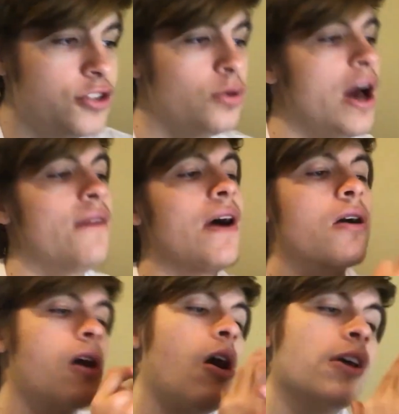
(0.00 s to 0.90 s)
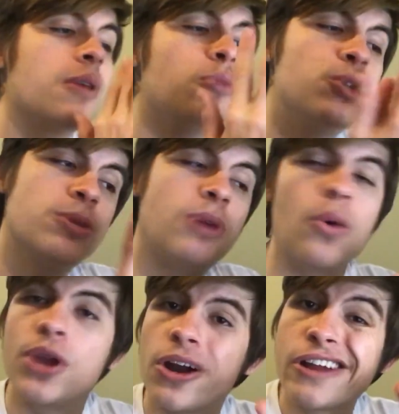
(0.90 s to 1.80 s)
They do have alcoholic kombucha,
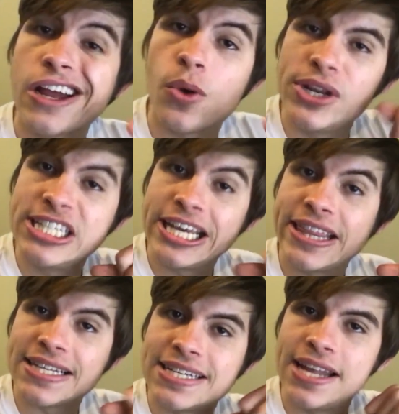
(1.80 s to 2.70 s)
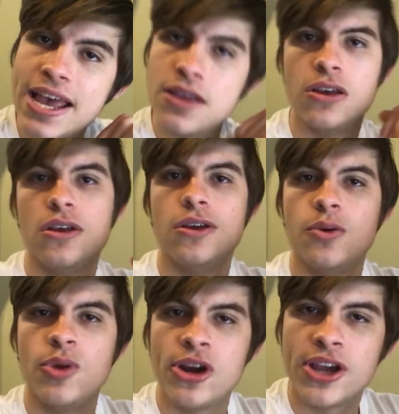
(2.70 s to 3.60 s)
but we are not going to get that today.
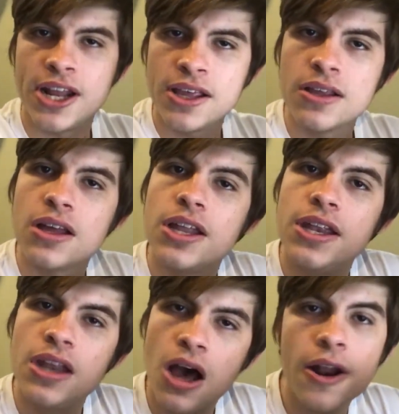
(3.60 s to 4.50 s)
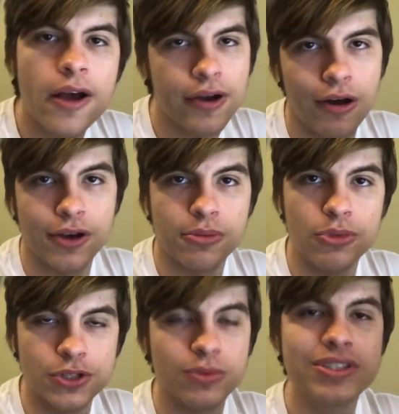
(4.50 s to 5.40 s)
We are getting non-alcoholic
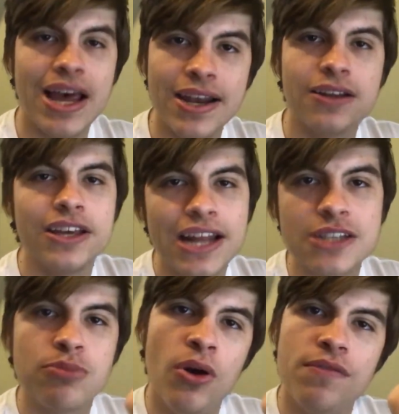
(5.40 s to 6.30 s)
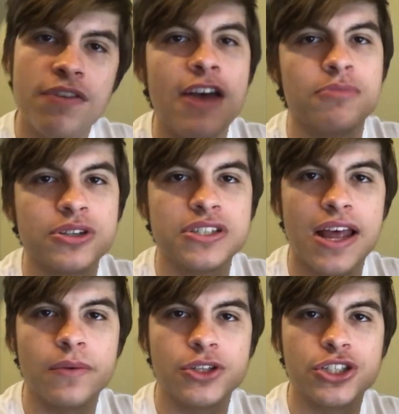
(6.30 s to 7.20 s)
kombucha. Well, technically, it has
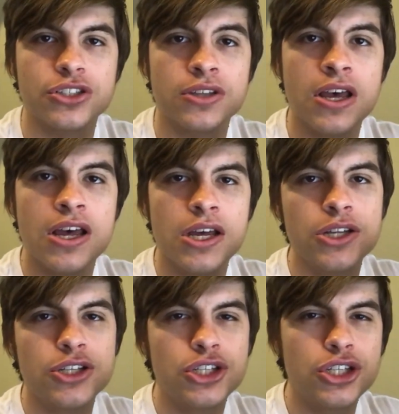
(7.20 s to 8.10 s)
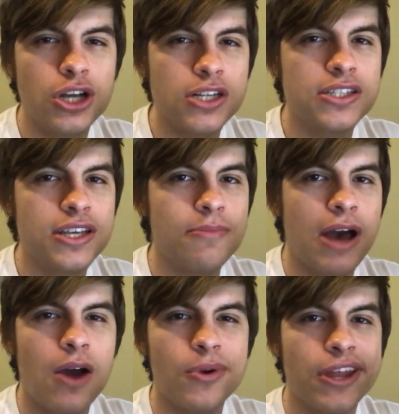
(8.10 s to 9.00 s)
0.5%, which is just the
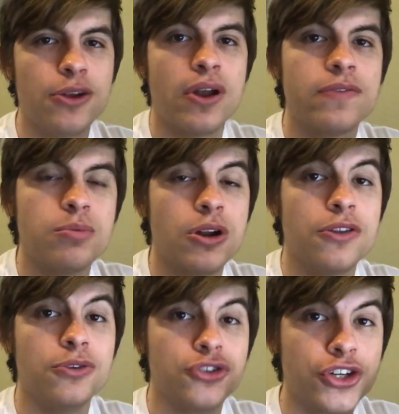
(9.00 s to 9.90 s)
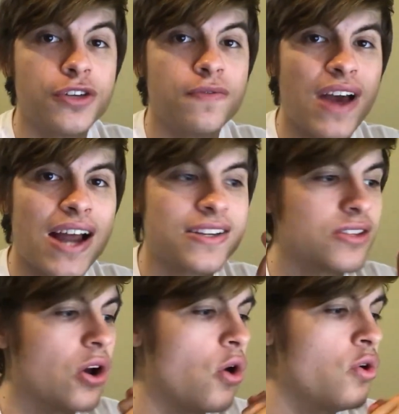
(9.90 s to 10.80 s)
amount where they don't have to put on the nutrition facts.
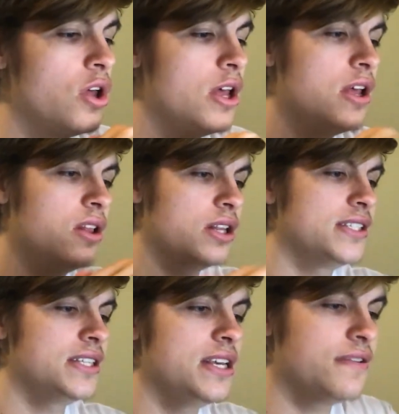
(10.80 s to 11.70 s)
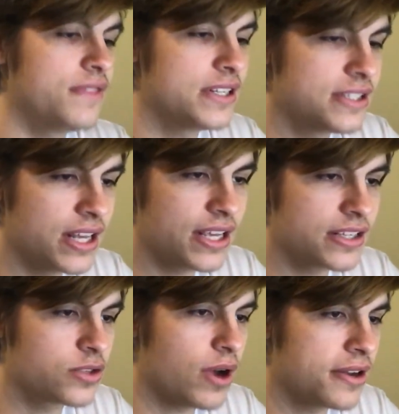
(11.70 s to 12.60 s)
So let's see if this thing
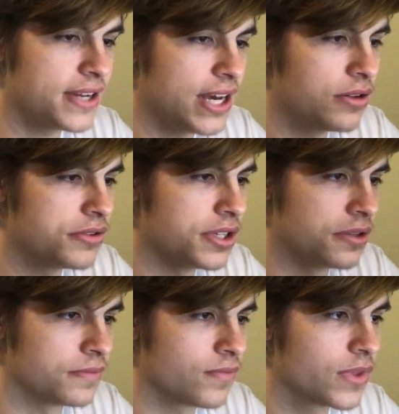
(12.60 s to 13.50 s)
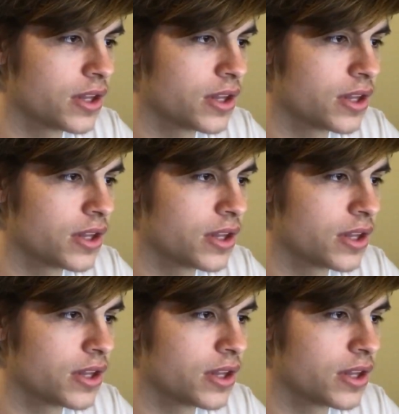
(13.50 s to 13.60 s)
is quite unhealthy.